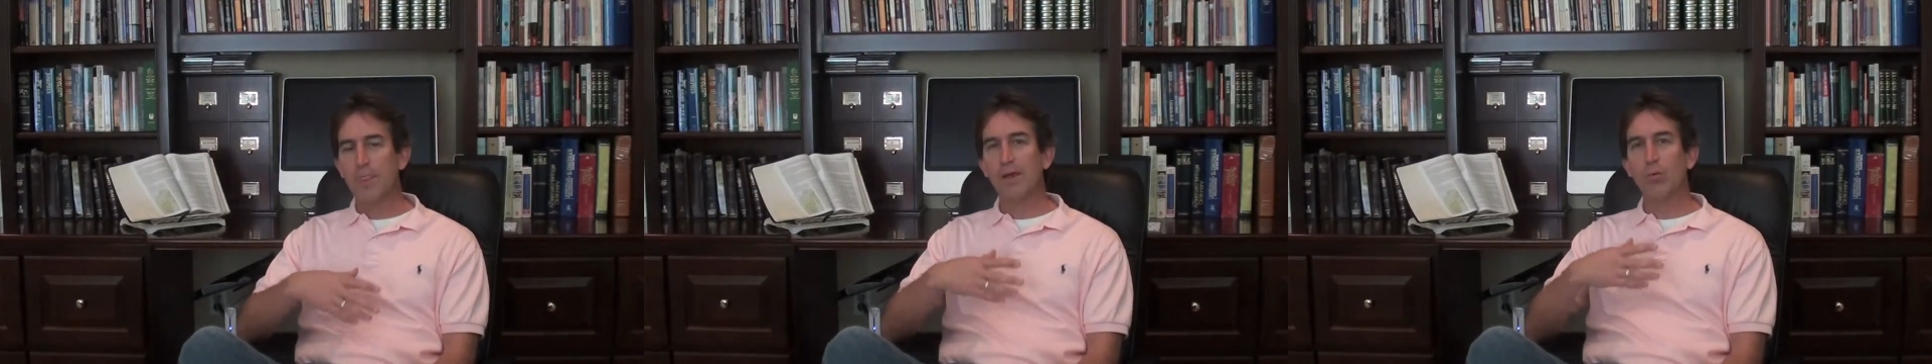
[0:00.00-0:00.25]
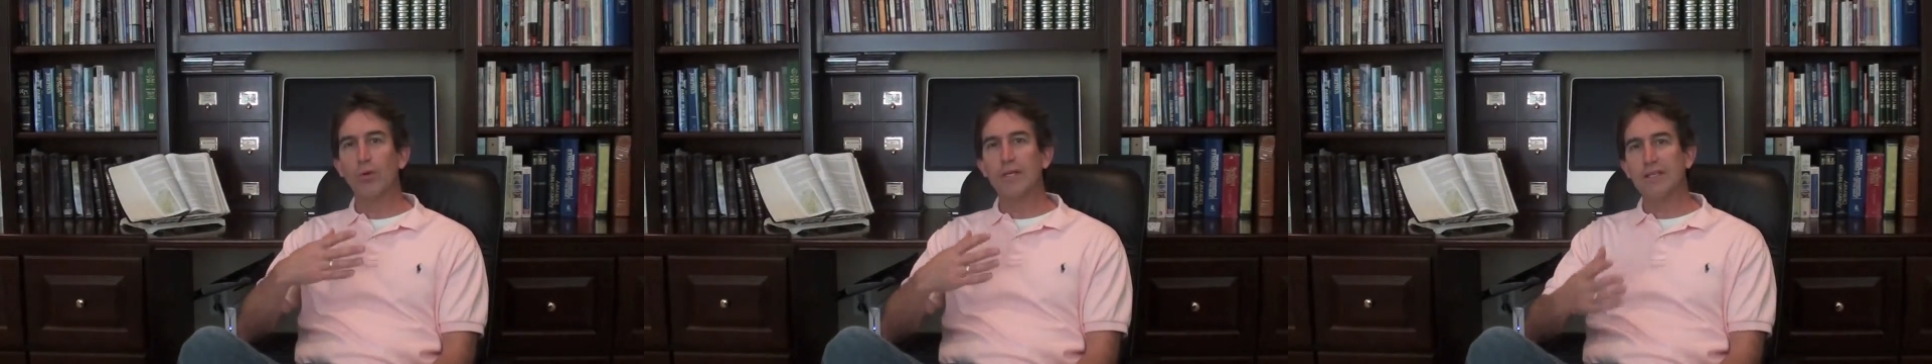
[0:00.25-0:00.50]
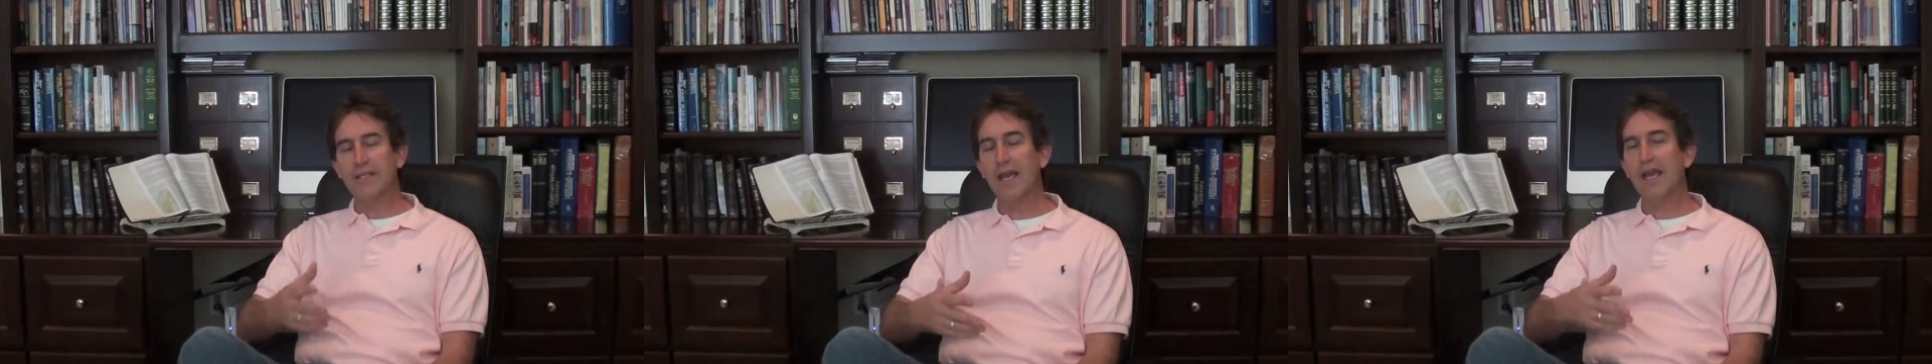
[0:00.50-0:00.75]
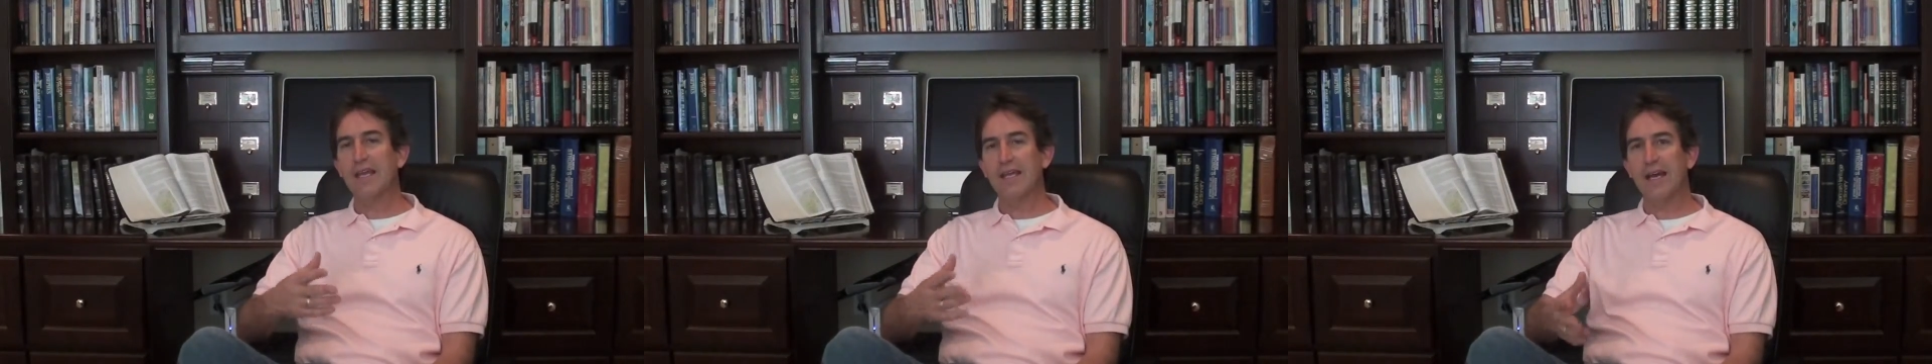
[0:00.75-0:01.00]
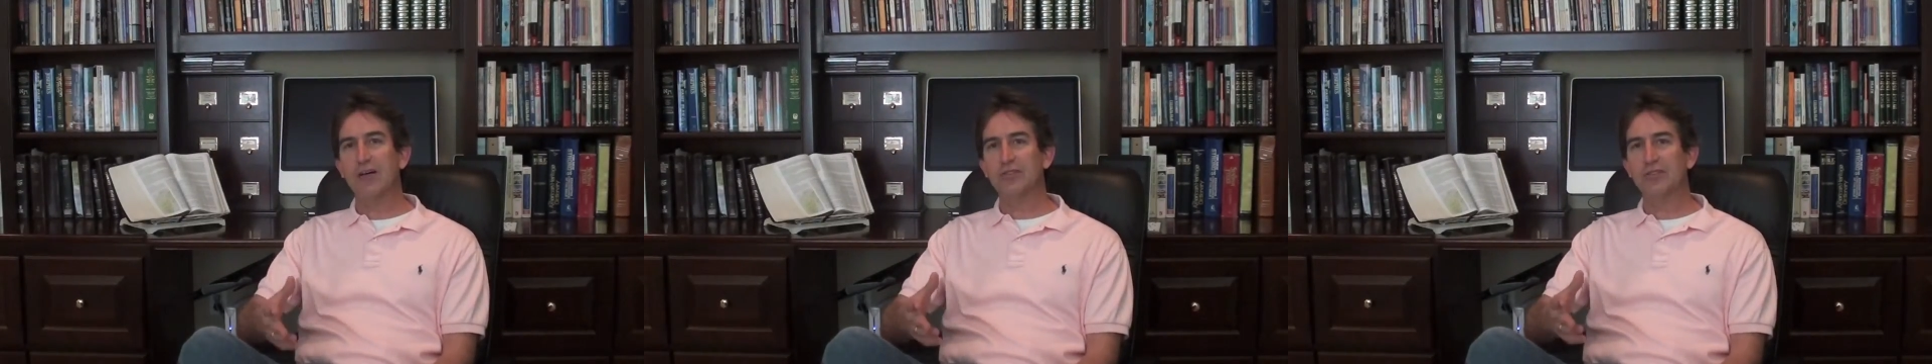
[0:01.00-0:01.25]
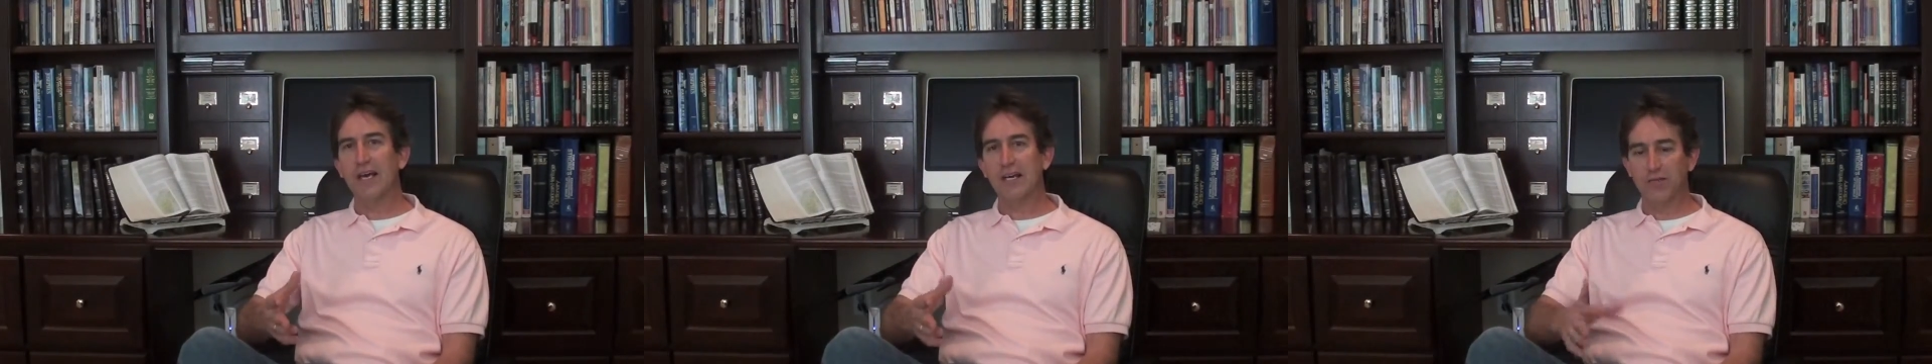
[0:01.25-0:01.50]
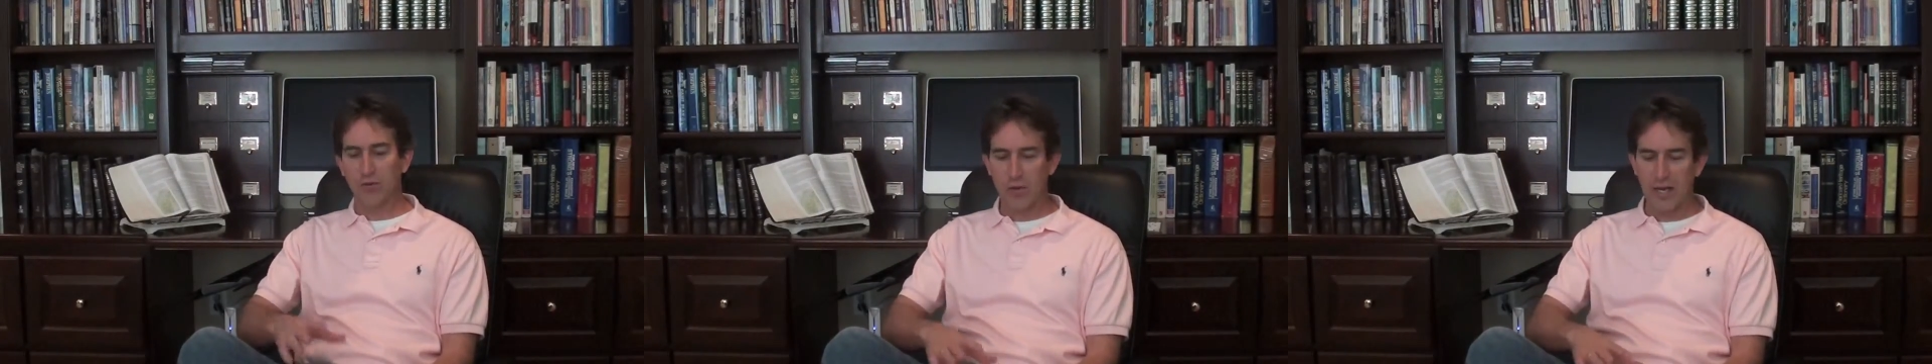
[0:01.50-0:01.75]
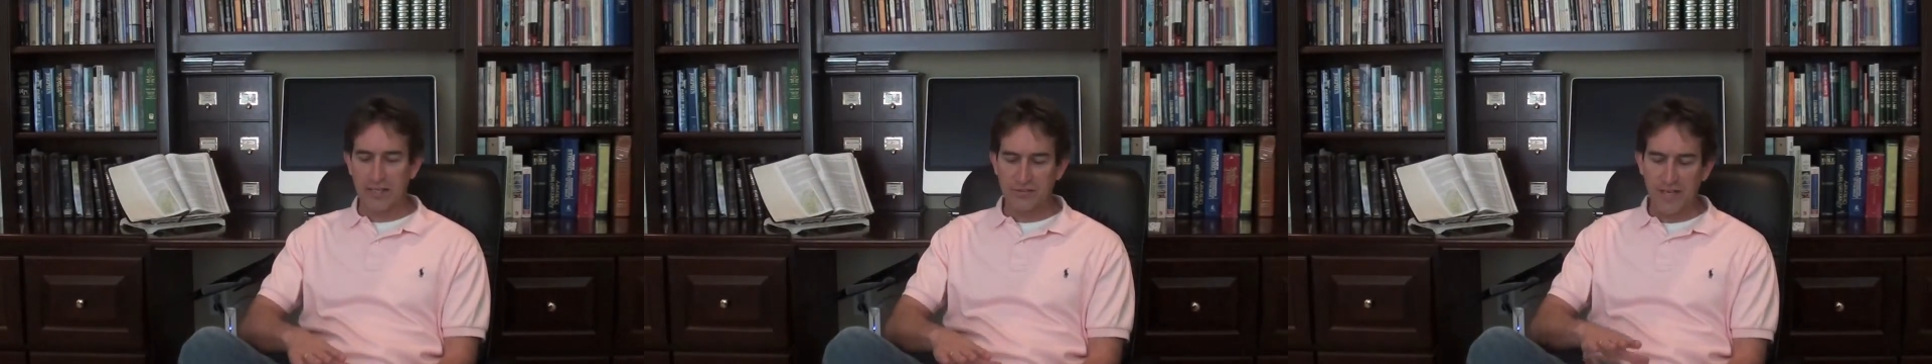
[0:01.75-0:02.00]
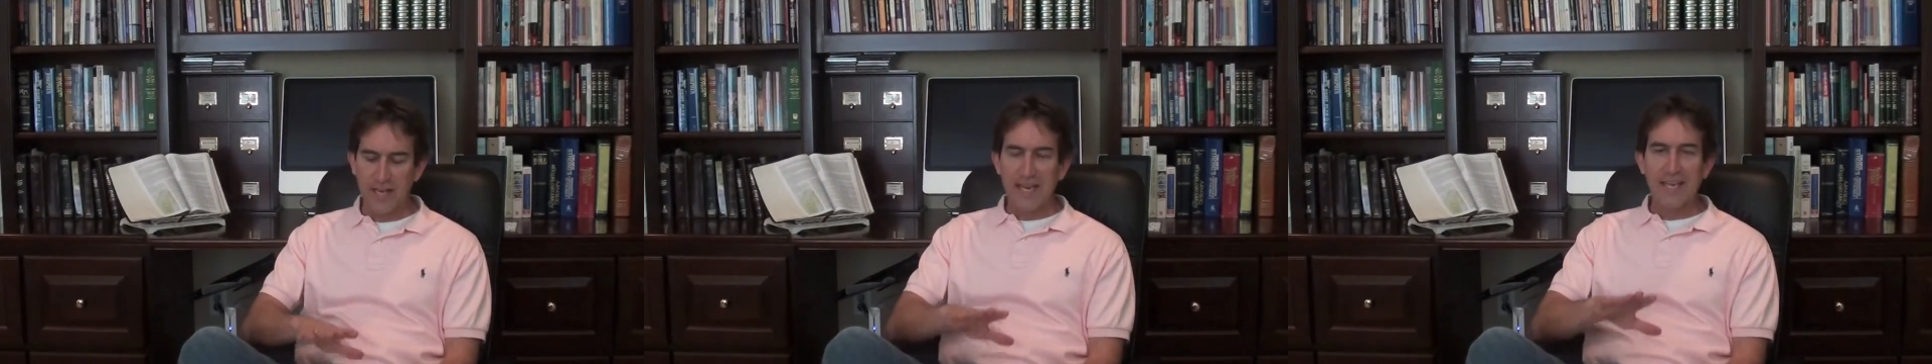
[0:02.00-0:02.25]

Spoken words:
that we gain outside of Christ,